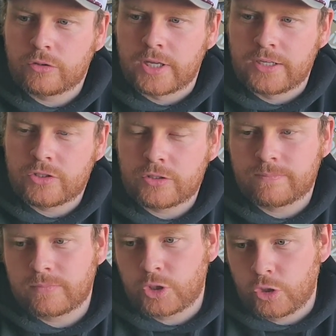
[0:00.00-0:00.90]

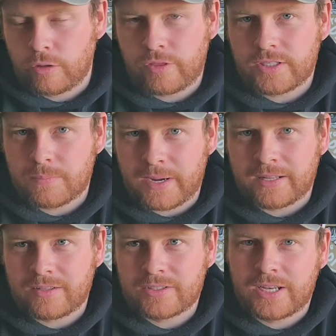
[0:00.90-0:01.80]
There's good things and
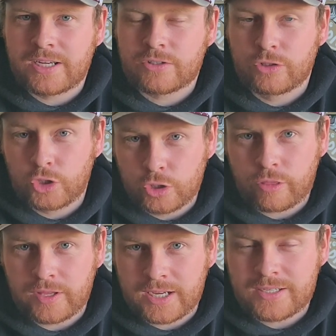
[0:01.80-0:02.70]
bad things to that. So the good
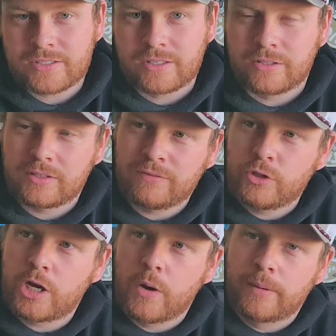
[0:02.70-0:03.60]
thing is that if
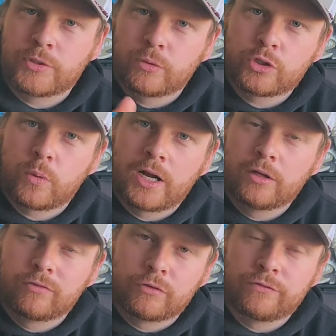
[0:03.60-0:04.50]
you go up to a
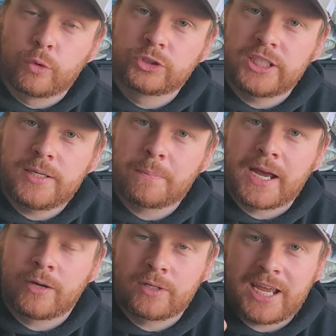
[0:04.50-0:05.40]
12 or 14
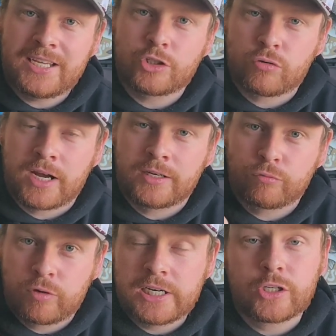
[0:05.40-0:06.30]
pound
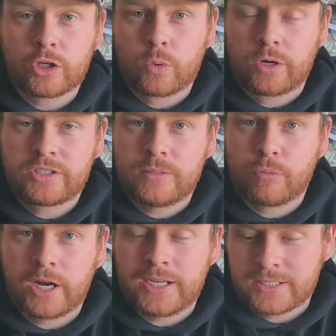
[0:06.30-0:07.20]
8-strand really good quality
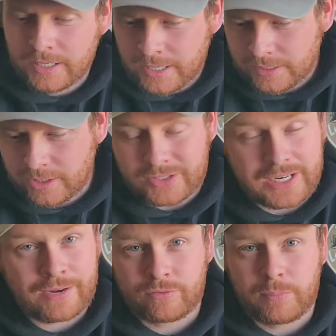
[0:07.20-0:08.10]
braid, doesn't
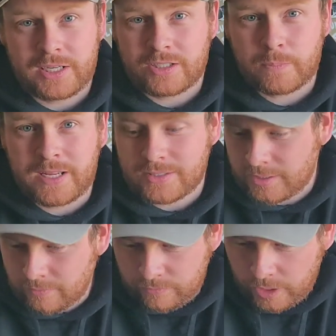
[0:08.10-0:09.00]
have to be
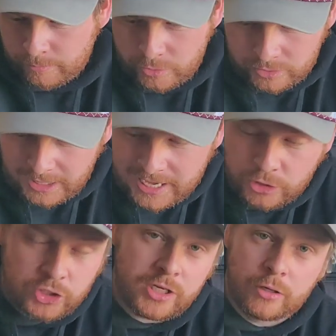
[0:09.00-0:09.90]
expensive. I'm using
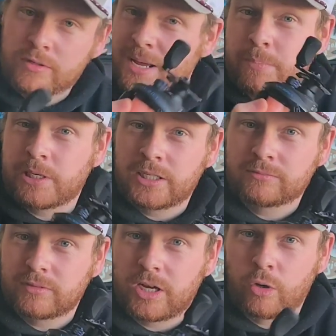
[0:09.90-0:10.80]
HTO
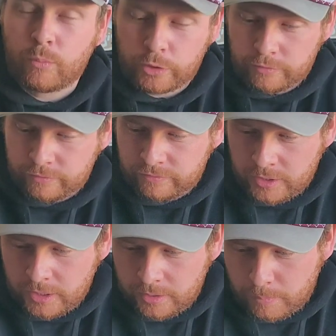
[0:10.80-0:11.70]
Nebula on one of
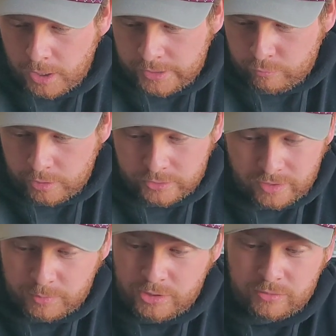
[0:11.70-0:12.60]
my reels.
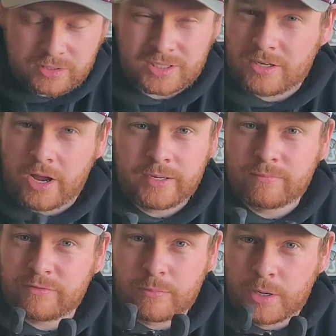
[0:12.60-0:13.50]
I've been using this
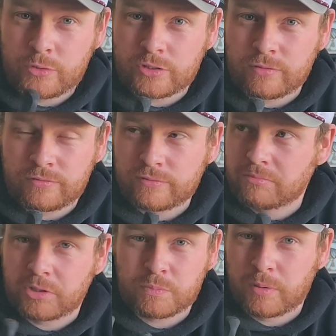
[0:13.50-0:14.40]
line for most of,
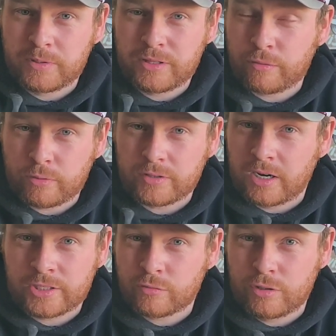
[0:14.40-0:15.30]
that's probably the
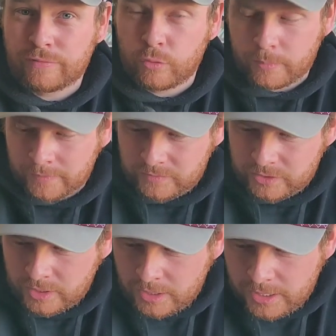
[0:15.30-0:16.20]
last three or four
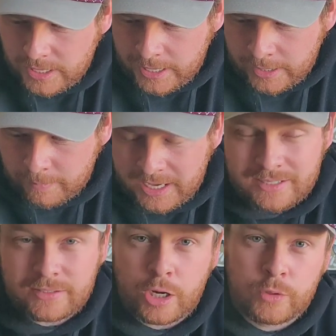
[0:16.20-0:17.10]
months.
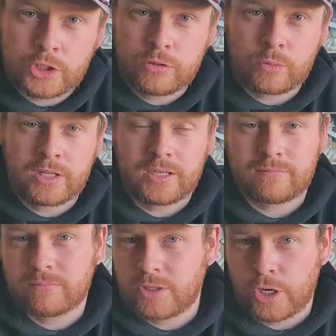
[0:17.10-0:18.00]
Had no issues with
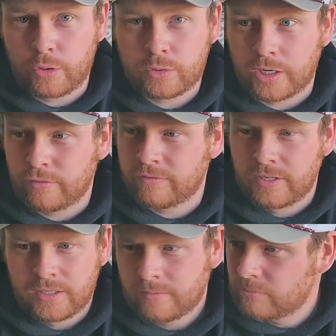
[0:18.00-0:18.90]
it, no kind of
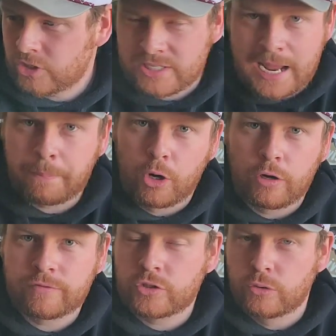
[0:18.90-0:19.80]

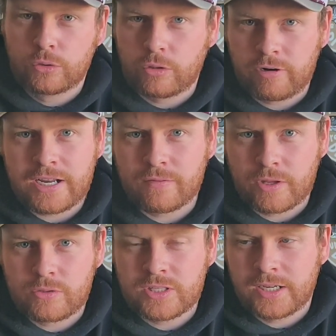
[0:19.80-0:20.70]
snap-offs or any of
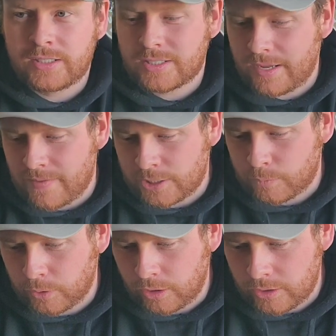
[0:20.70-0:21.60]
those things. And that's
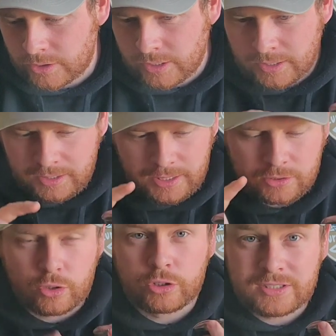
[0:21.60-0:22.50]
because
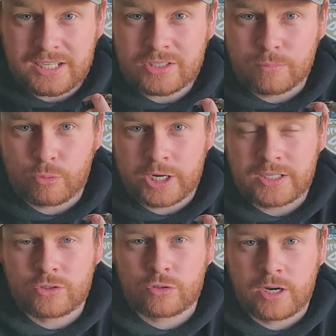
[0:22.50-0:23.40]
it's got a decent
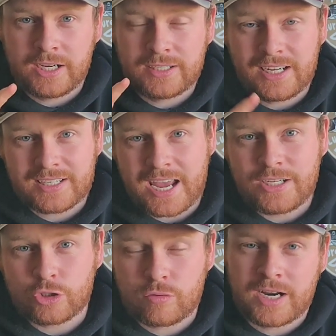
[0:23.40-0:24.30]
breaking strain. It's
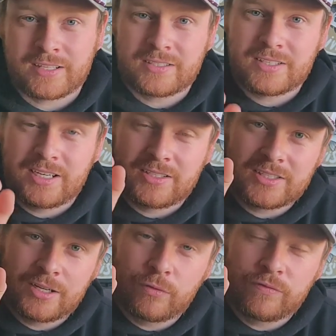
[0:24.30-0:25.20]
8 strands. It's
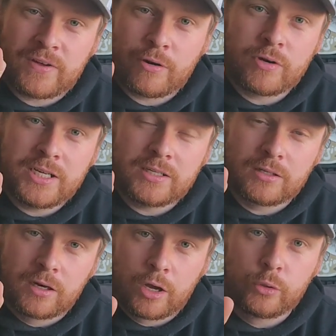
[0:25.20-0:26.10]
still very
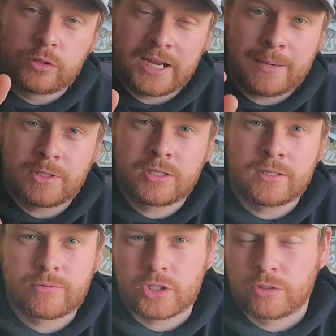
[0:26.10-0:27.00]
low
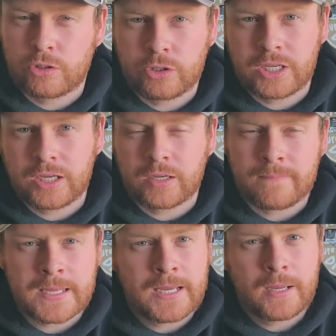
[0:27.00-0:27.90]
diameter. So you're looking at
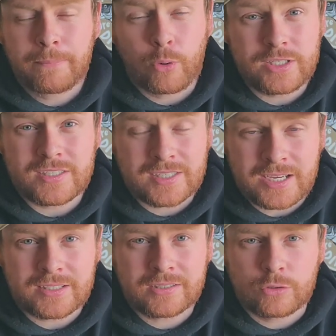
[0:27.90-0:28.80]

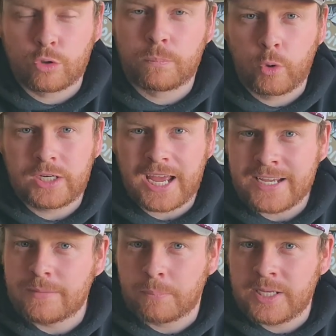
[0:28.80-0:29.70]
0.6 or
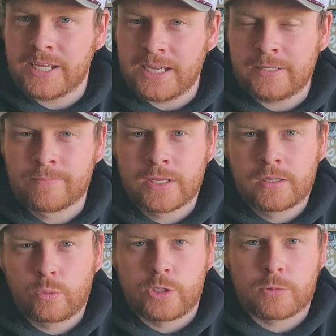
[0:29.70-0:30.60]
0.8 PE,
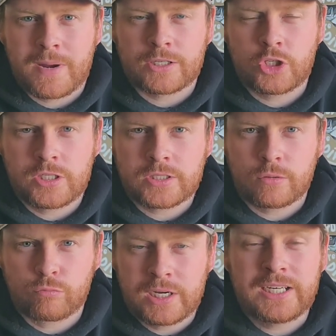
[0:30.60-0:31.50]
which
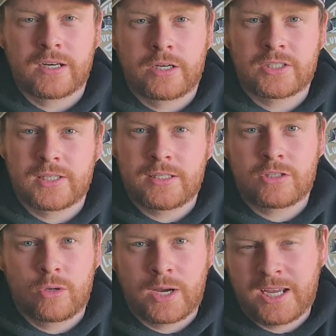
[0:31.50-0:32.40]
matches really nicely
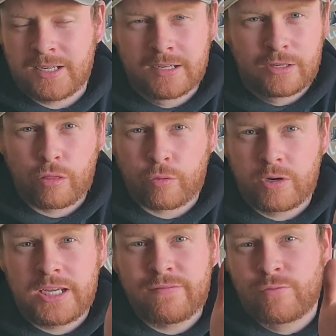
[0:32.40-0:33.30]
to a
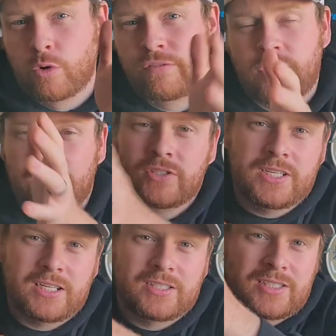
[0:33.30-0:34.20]
3, 4, 5,
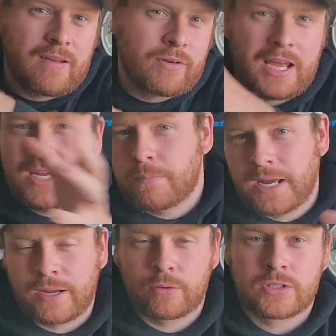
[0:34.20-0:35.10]
6, 7, 8
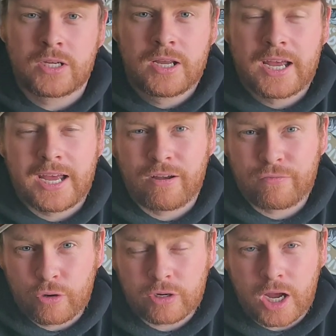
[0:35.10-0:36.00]
pound
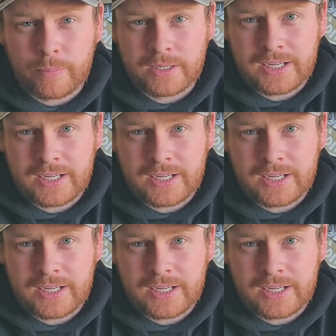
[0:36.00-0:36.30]
fluorocarbon